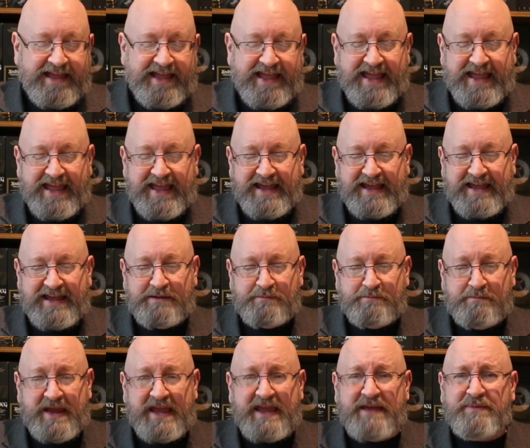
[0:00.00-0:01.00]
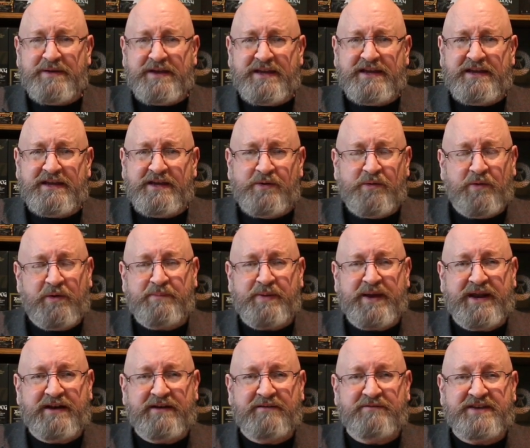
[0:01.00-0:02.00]
And maybe you weren't
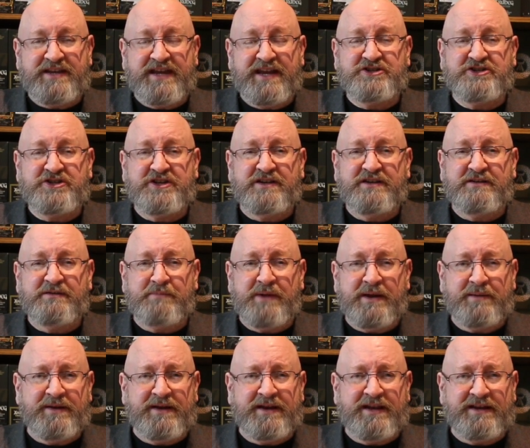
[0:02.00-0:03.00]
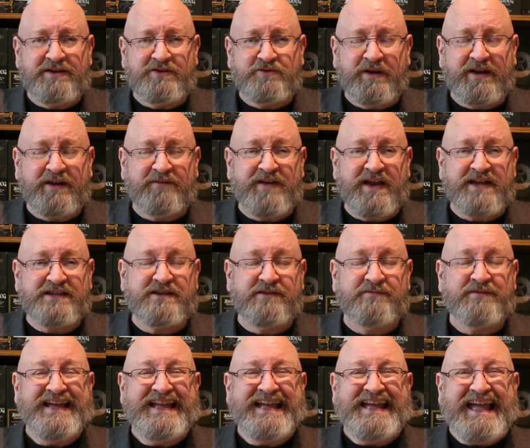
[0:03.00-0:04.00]
paying enough attention, maybe you didn't drink it fast
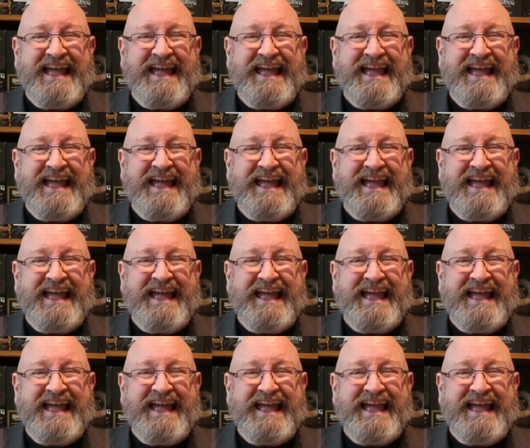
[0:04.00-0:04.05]
enough,